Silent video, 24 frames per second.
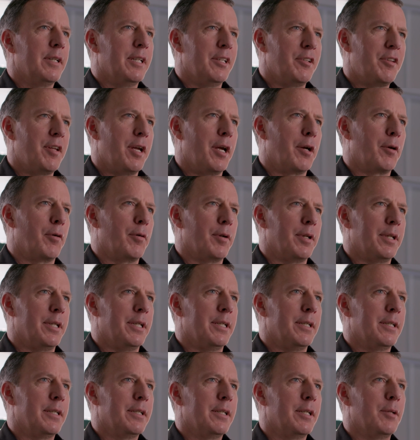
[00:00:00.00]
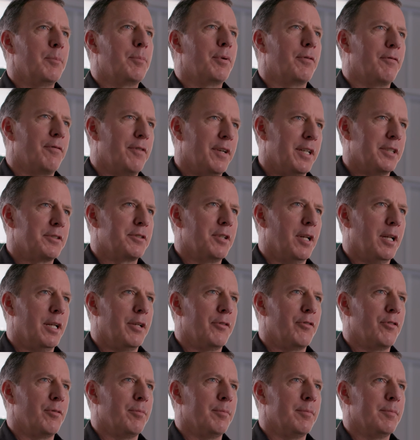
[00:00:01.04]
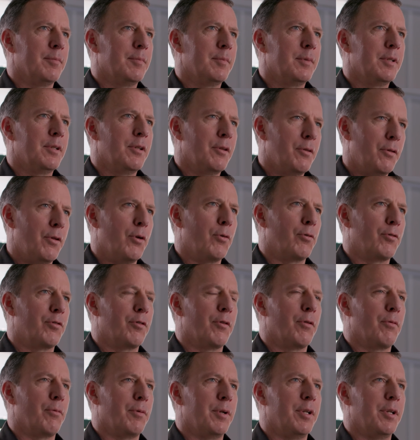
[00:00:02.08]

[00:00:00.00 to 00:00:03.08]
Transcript: integrity, and professionalism. Those are the